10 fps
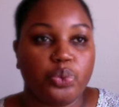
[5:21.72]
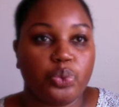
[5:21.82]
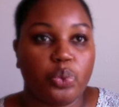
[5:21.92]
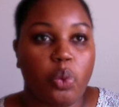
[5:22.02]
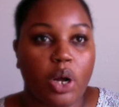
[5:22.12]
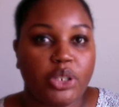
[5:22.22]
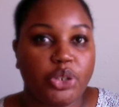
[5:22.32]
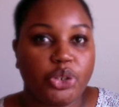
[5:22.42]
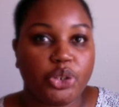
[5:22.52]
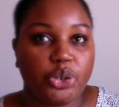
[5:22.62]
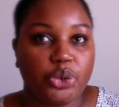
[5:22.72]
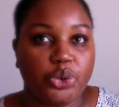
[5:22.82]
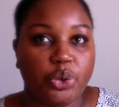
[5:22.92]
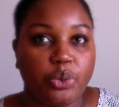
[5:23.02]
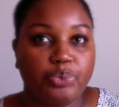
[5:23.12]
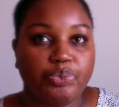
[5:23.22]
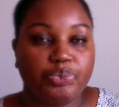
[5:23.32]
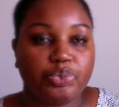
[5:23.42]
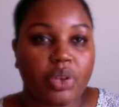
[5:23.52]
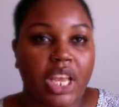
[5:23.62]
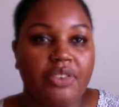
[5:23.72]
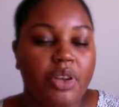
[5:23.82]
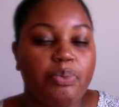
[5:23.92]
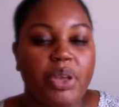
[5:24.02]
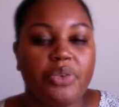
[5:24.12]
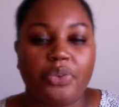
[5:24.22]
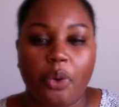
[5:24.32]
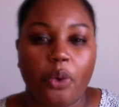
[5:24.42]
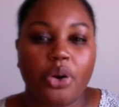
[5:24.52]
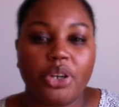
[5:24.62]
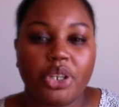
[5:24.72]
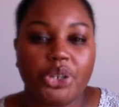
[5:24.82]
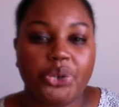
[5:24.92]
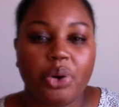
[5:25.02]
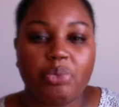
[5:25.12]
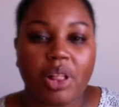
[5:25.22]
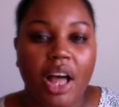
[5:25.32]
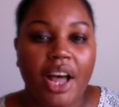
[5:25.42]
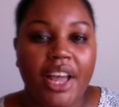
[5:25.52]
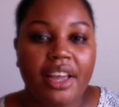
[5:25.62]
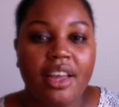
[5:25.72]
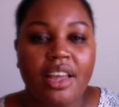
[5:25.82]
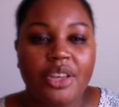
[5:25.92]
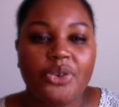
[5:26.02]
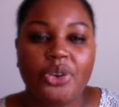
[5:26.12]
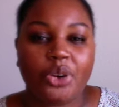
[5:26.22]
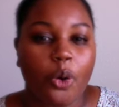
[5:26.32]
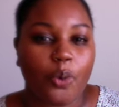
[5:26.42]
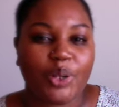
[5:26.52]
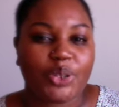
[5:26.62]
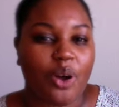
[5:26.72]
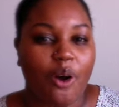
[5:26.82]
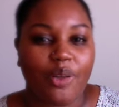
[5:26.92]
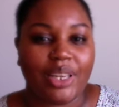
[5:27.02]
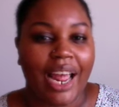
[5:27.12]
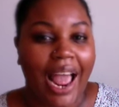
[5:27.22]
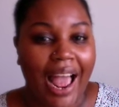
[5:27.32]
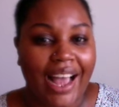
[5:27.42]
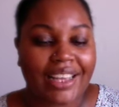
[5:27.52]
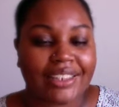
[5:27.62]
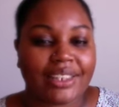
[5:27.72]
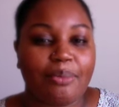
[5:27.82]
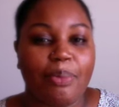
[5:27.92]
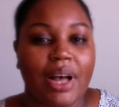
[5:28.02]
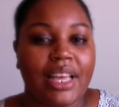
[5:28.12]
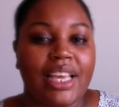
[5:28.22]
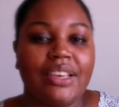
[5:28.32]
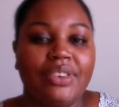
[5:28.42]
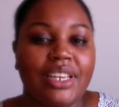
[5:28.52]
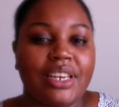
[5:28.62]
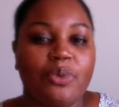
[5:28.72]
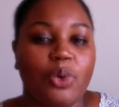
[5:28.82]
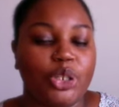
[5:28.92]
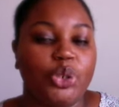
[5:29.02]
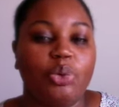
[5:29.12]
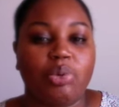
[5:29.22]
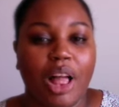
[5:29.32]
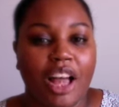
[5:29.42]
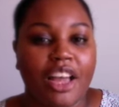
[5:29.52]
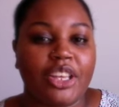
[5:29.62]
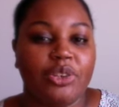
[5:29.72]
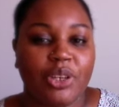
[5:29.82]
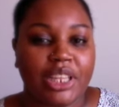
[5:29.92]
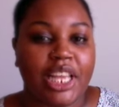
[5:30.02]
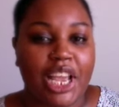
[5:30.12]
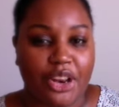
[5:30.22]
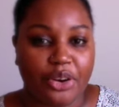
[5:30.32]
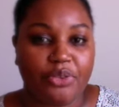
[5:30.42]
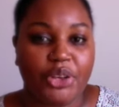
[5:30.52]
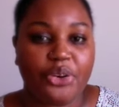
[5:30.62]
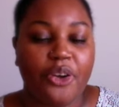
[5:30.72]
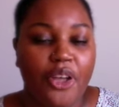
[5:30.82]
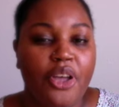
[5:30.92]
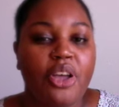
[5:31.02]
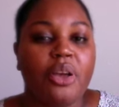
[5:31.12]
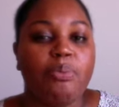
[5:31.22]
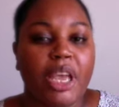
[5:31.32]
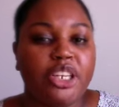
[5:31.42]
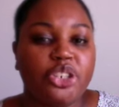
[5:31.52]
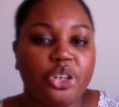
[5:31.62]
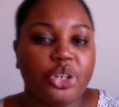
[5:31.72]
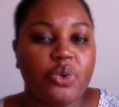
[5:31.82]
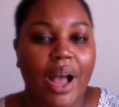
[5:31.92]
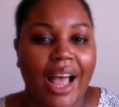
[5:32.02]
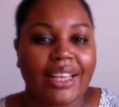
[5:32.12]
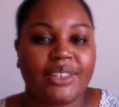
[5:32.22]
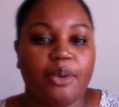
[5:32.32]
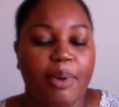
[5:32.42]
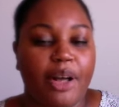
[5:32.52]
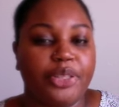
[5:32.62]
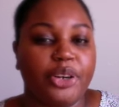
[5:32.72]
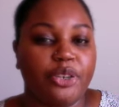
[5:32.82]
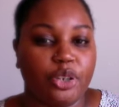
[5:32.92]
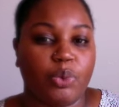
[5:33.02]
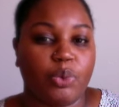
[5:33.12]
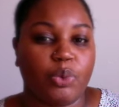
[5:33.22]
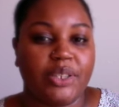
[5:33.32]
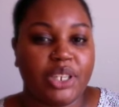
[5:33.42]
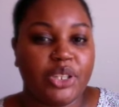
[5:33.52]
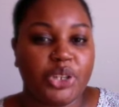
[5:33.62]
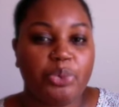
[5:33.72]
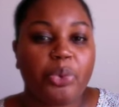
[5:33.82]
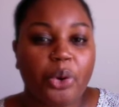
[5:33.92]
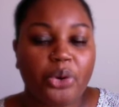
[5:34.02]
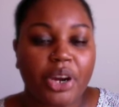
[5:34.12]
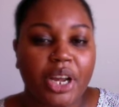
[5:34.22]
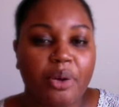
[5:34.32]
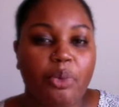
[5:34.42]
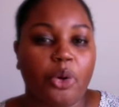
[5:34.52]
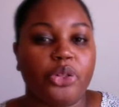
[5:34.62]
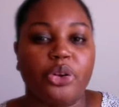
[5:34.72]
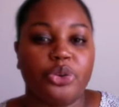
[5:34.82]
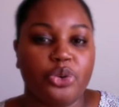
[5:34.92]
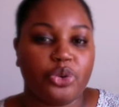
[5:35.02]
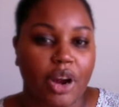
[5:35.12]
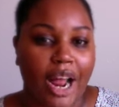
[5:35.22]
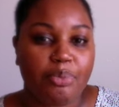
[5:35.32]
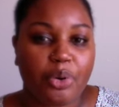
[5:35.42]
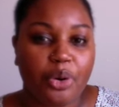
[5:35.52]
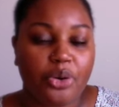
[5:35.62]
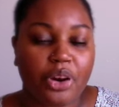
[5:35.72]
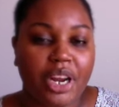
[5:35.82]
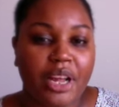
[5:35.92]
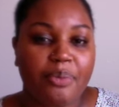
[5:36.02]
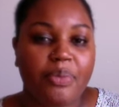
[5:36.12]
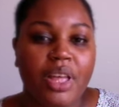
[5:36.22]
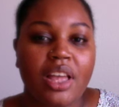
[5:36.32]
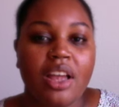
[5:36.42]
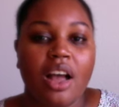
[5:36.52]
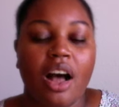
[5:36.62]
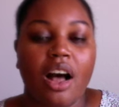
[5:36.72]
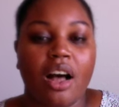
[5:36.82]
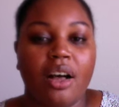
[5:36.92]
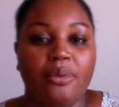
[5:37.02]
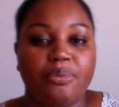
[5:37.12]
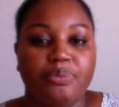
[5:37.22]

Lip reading: once you, even before you apply, you can always call and ask. But even once you apply and you get the interview, make sure you ask about their nurse residency program or their new grad um,